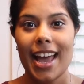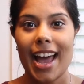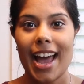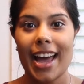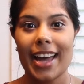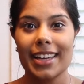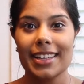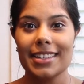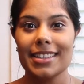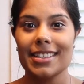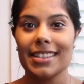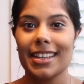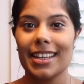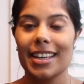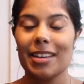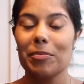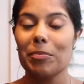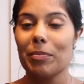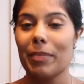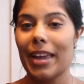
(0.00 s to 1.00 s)
as
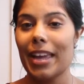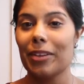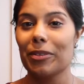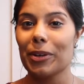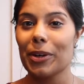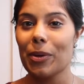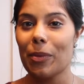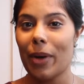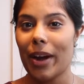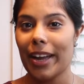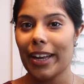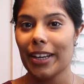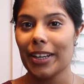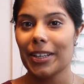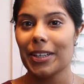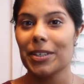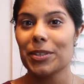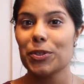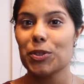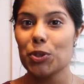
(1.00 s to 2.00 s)
it may
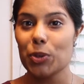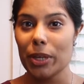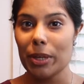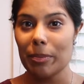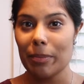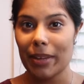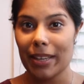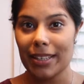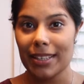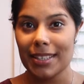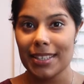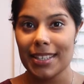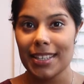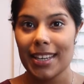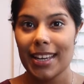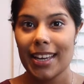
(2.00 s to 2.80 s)
require treatment